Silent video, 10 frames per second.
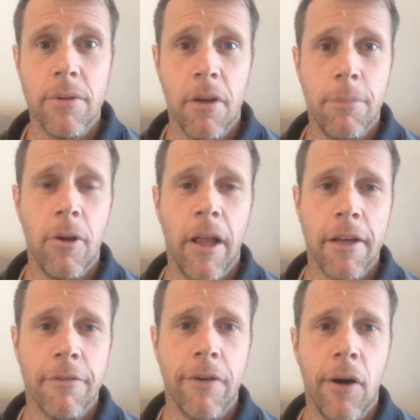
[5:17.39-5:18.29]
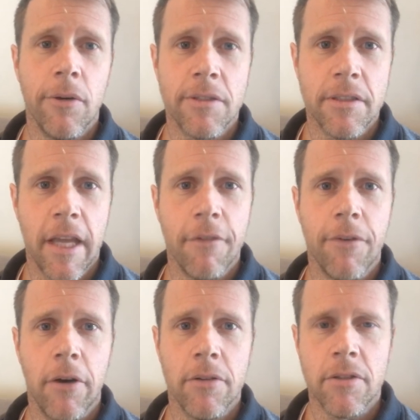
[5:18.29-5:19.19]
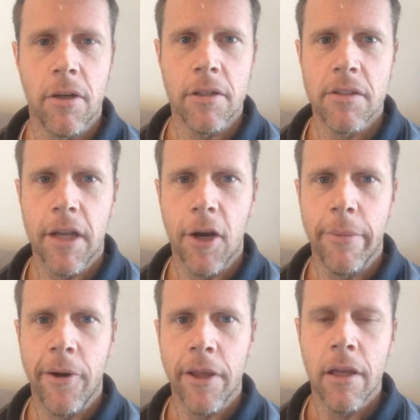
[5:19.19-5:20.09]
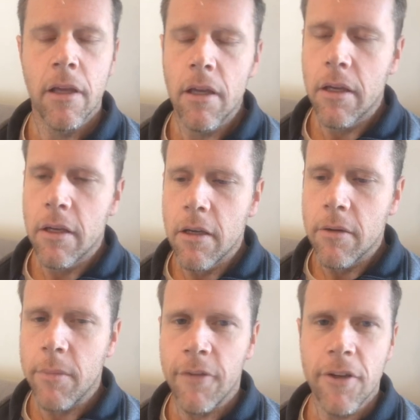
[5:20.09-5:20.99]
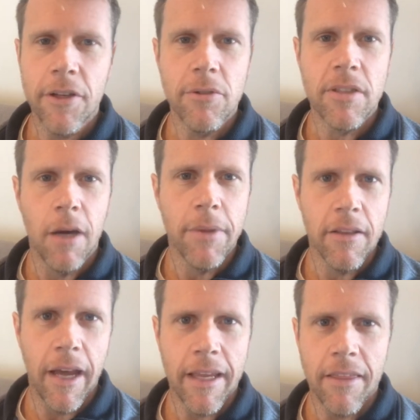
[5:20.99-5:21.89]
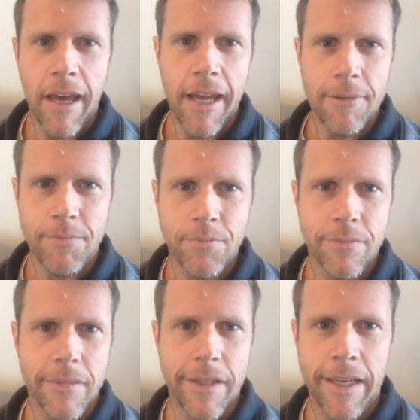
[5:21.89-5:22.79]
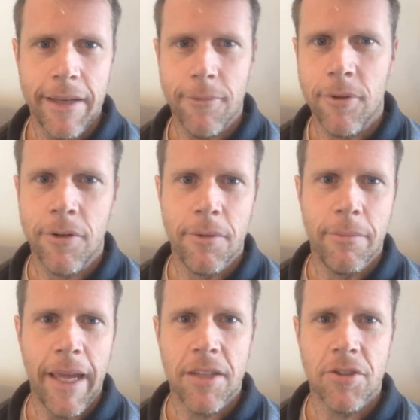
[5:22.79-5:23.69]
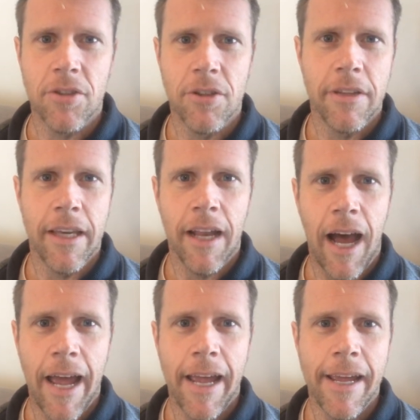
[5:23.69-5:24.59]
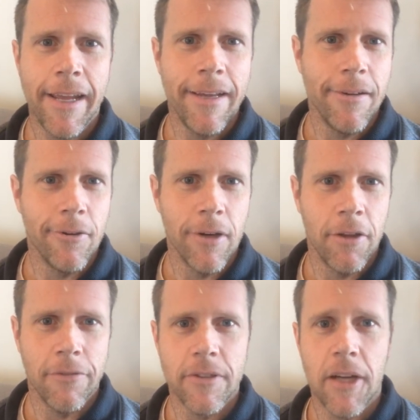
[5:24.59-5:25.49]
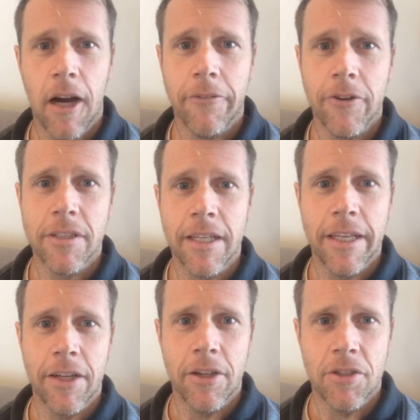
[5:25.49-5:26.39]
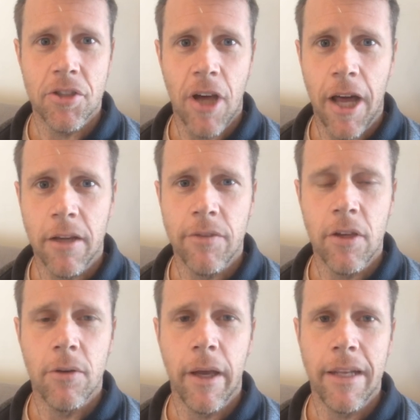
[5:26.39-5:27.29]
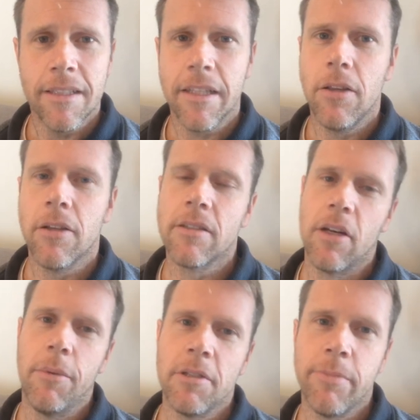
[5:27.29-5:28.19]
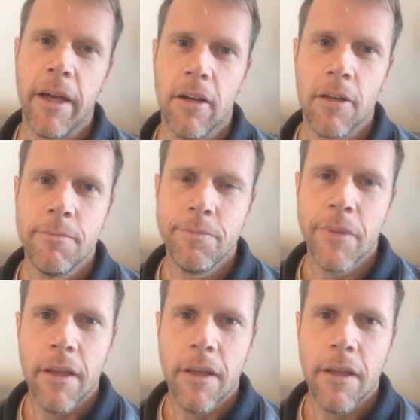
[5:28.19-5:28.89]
don't pull out your phones and take photos during the ceremony. I mean, if you could do something like that, it will make sure that I or other photographers can get a good shot of you, and it's going to look so much better